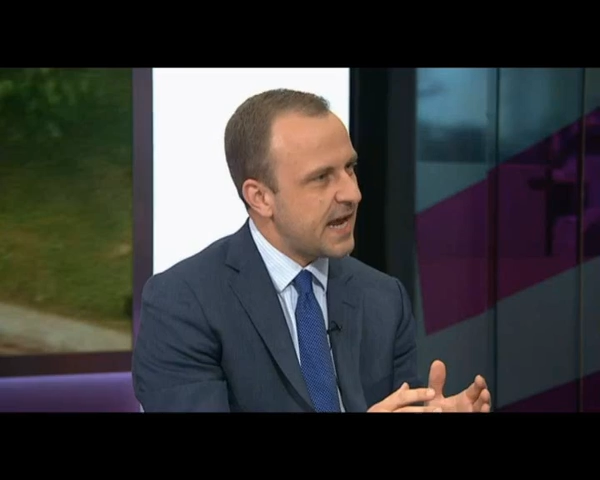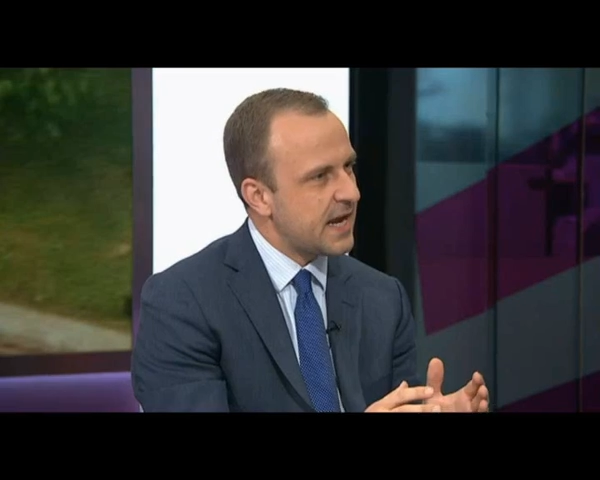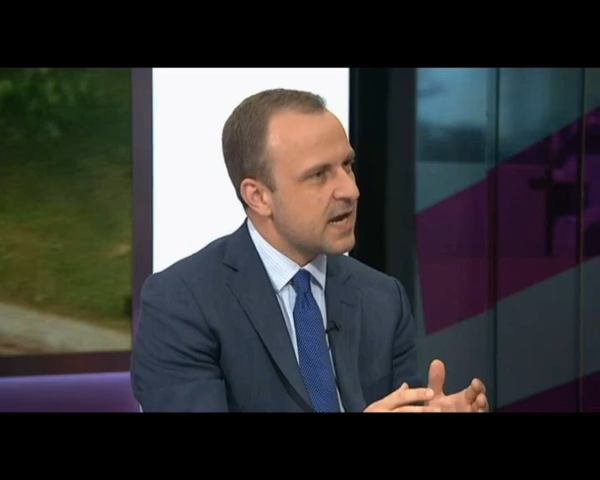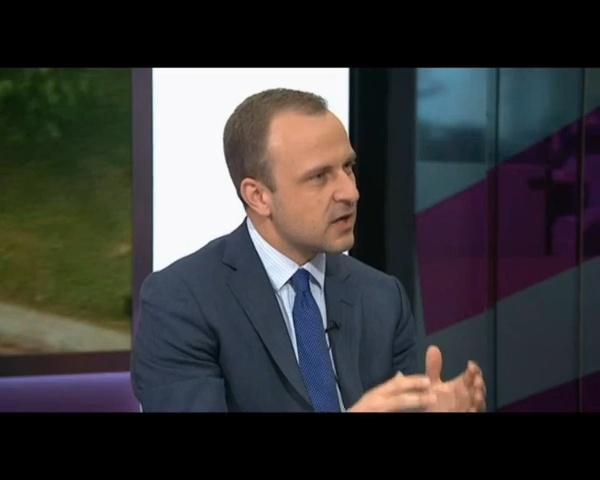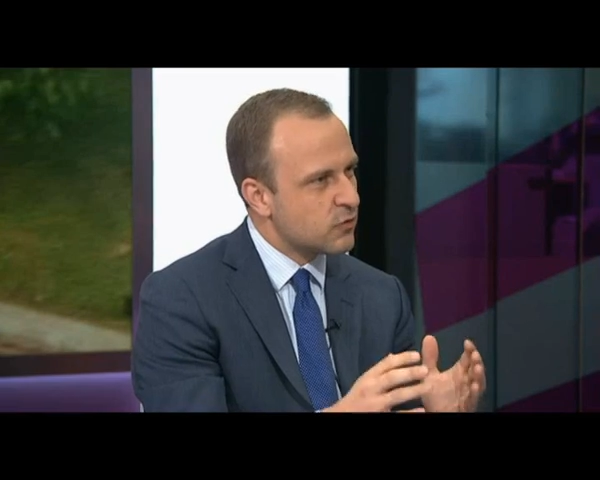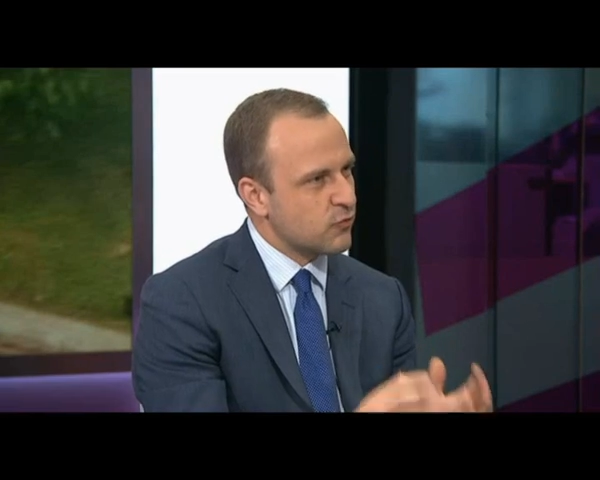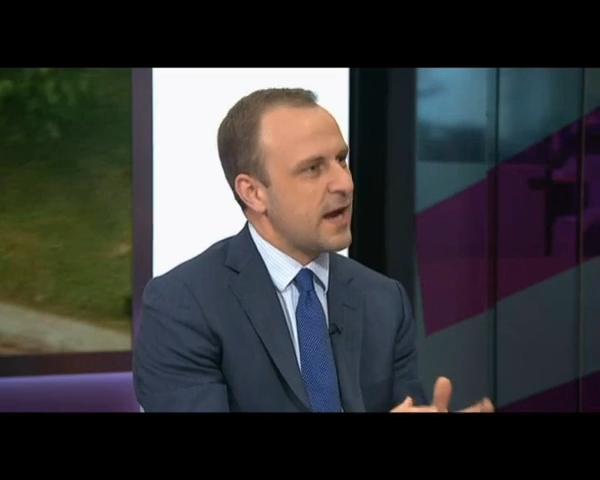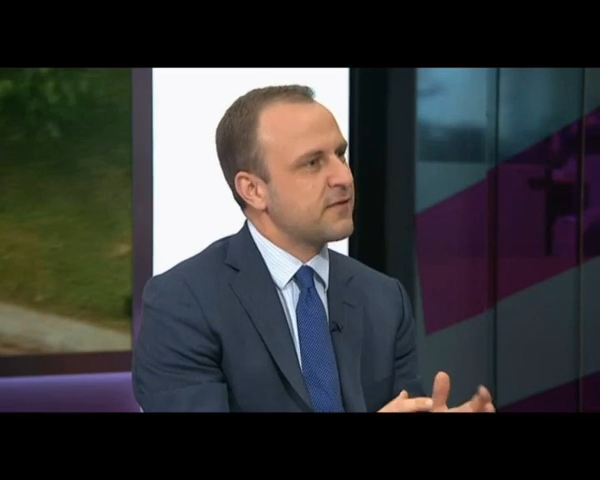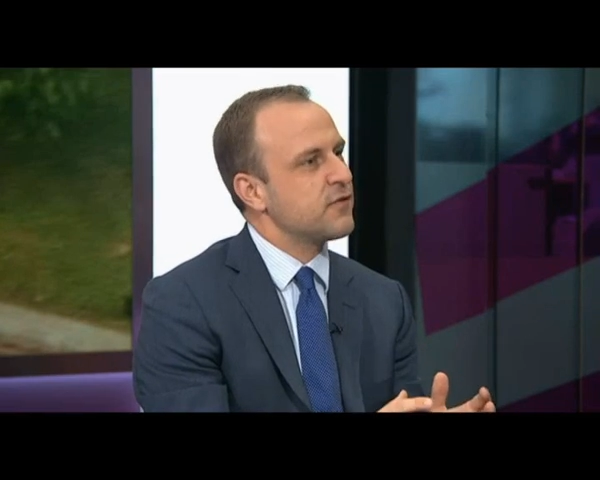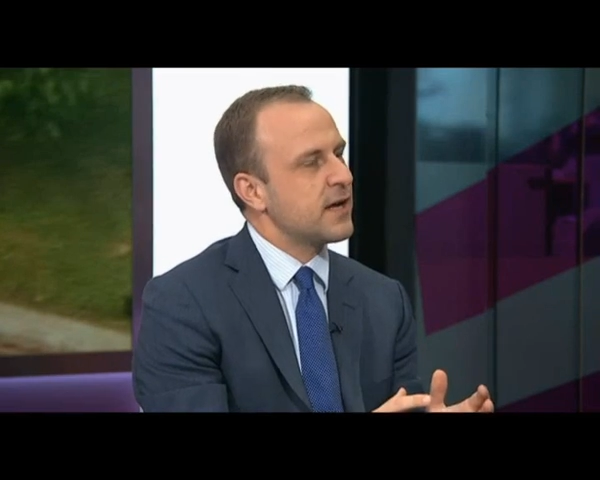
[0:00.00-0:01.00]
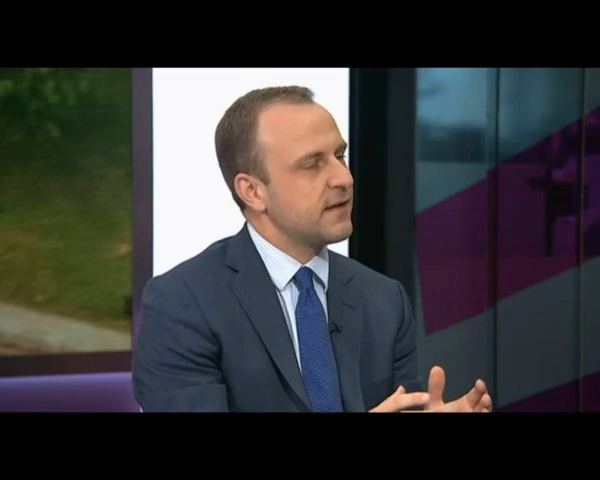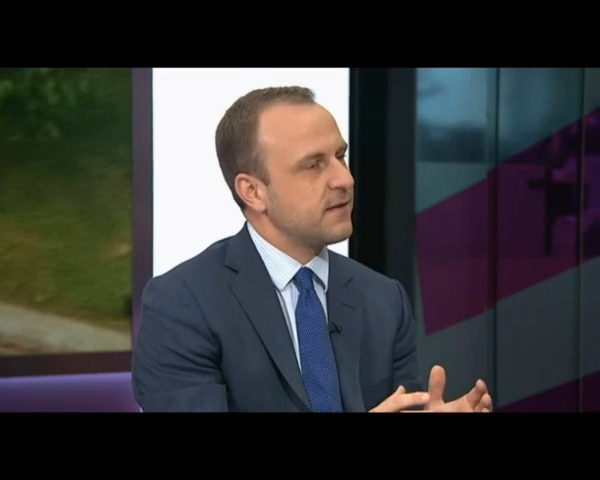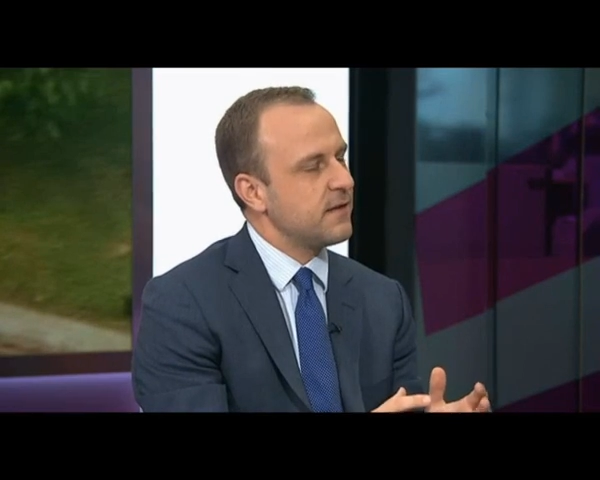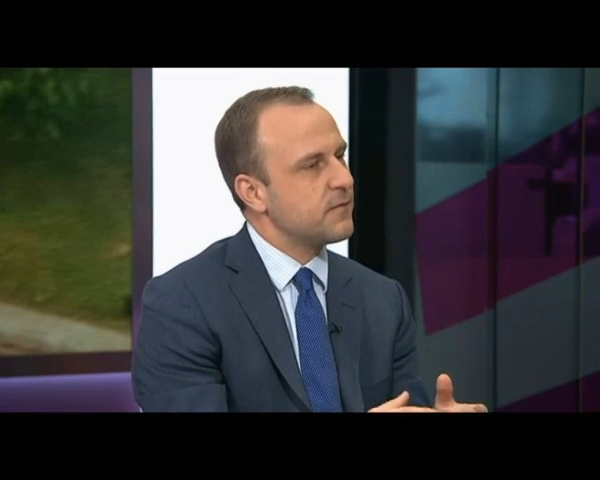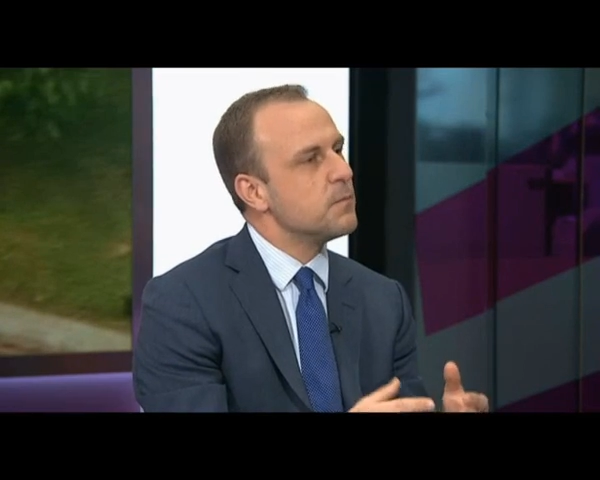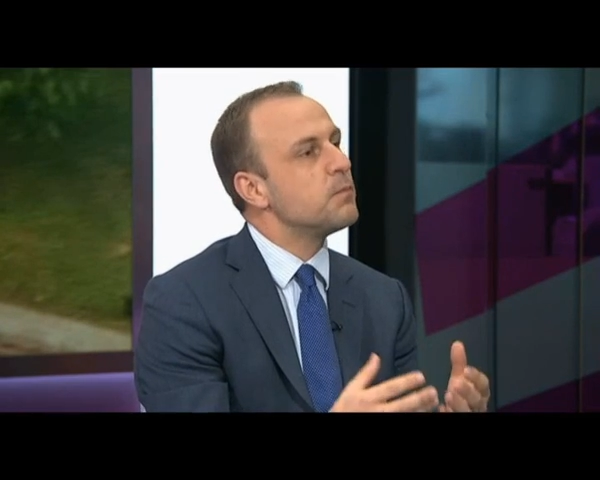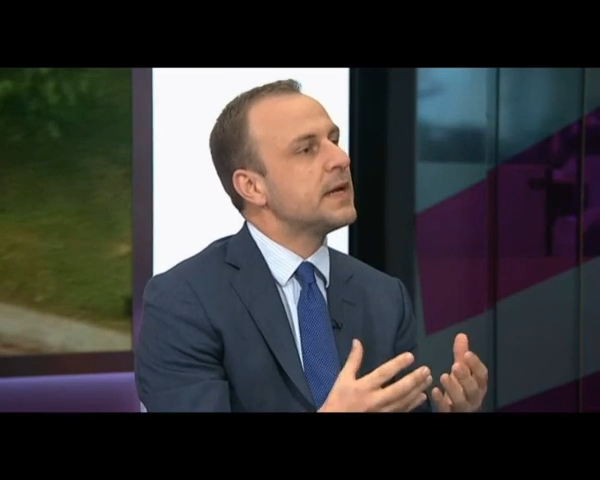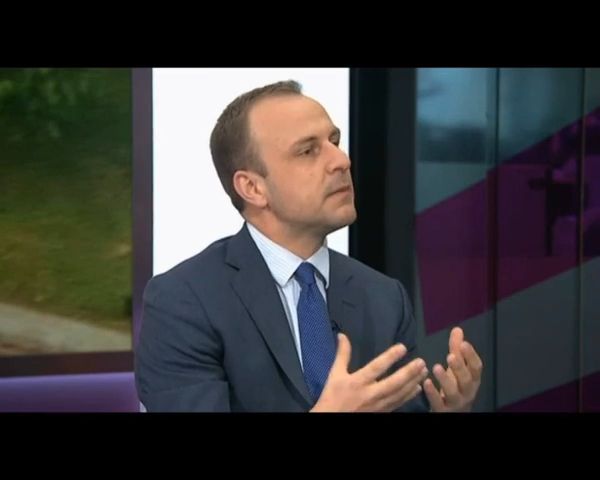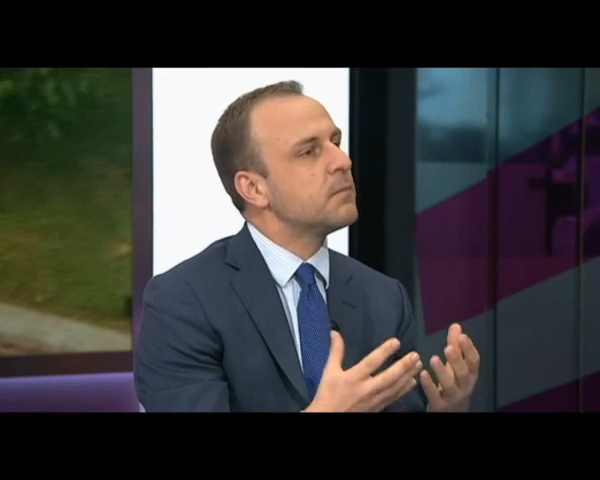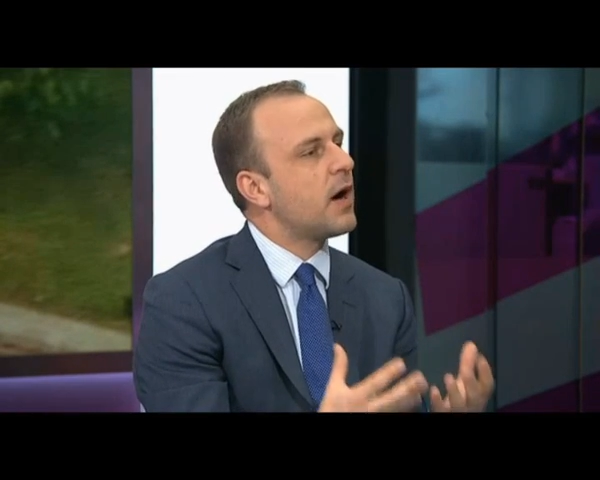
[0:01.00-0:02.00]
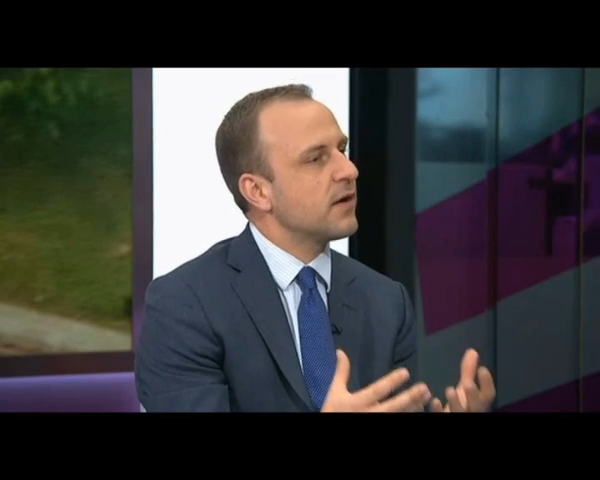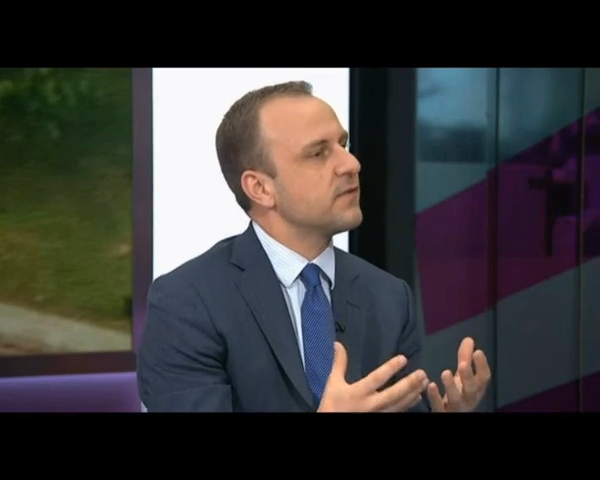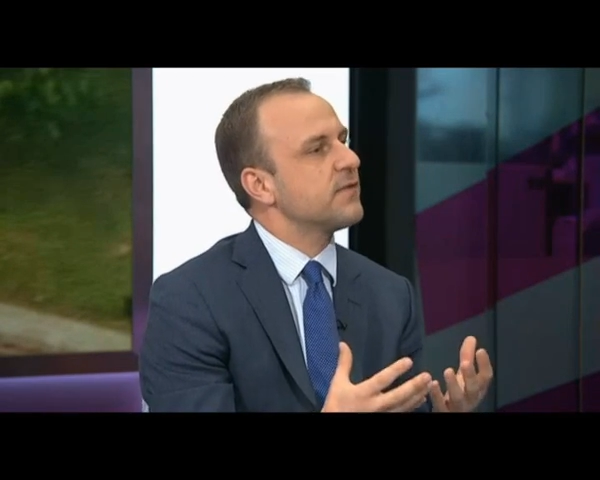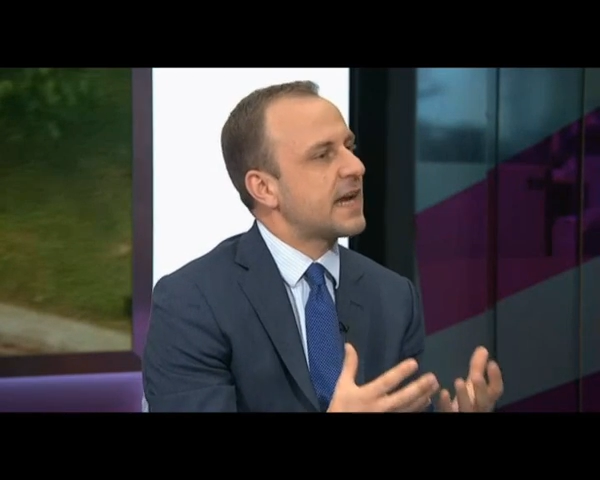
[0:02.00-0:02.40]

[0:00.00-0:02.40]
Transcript: they graduated from being part